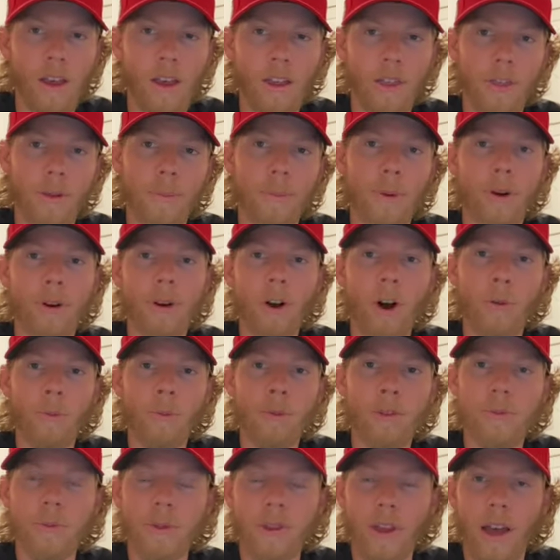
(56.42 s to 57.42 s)
The book
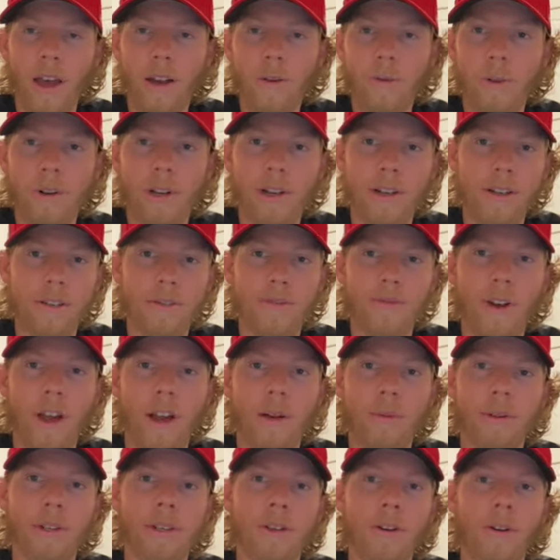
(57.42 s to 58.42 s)
opens with Edward and his
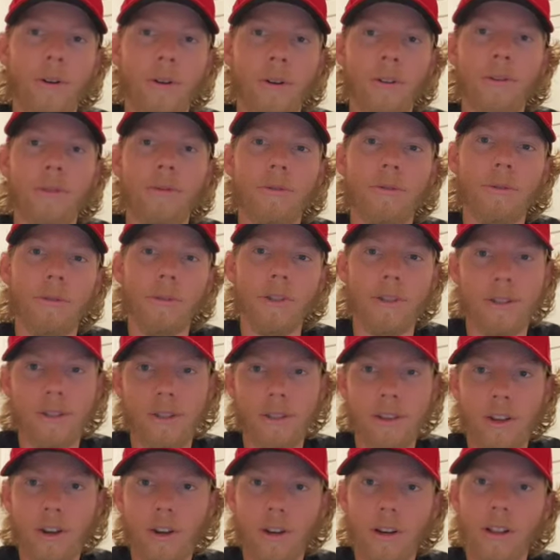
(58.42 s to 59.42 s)
family going through the
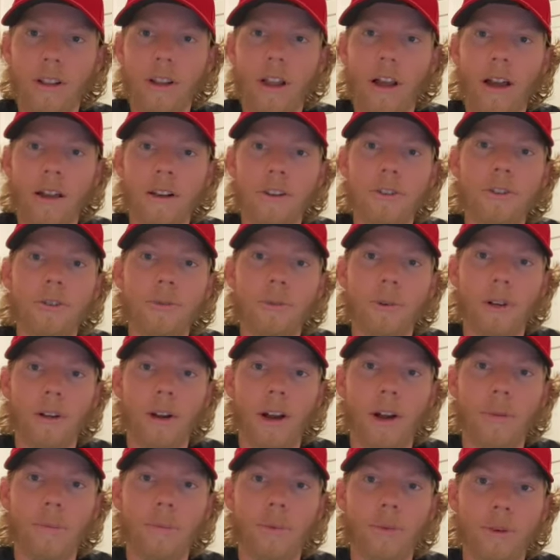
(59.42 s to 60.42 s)
security line in Newark
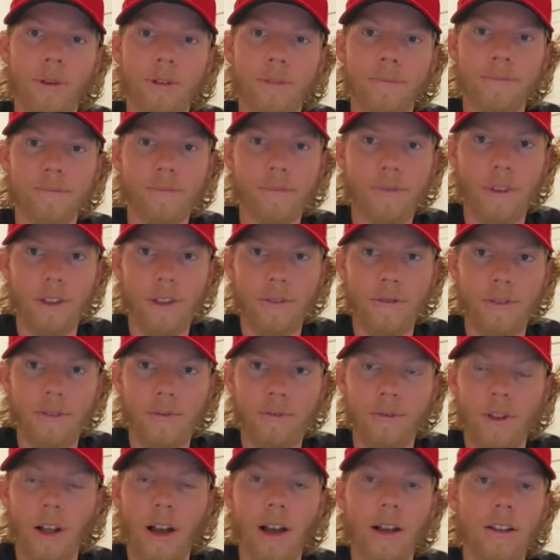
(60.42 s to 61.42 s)
Airport. If you
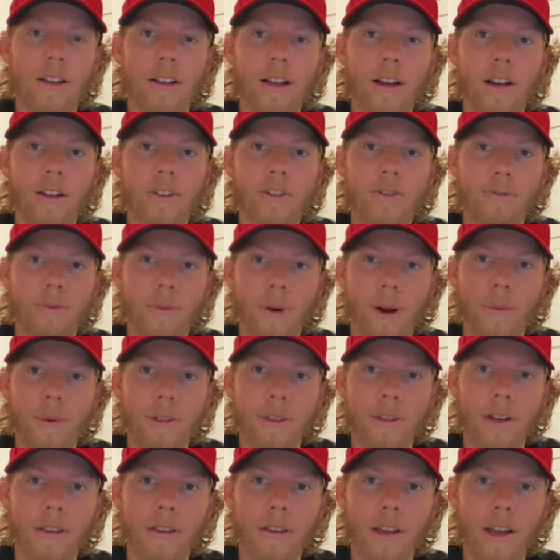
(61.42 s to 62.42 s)
fly a lot, you've probably
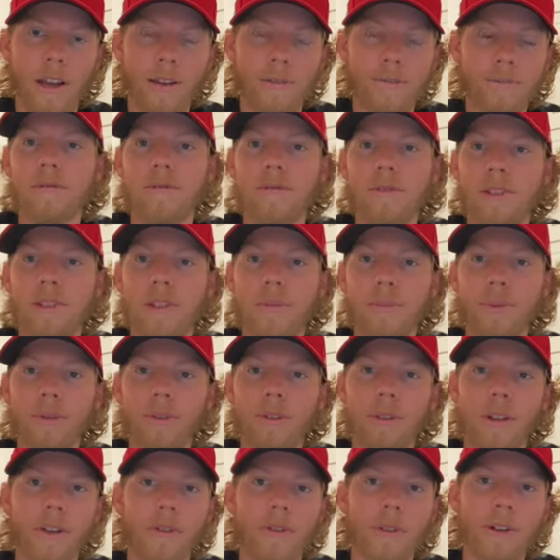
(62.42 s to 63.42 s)
done that.
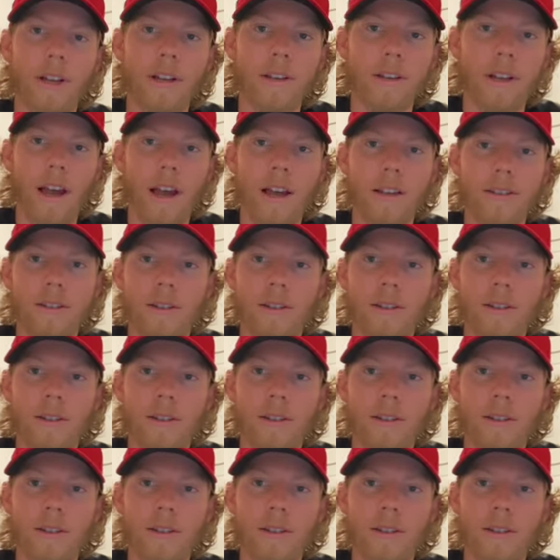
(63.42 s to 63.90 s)
Simple, everyday tasks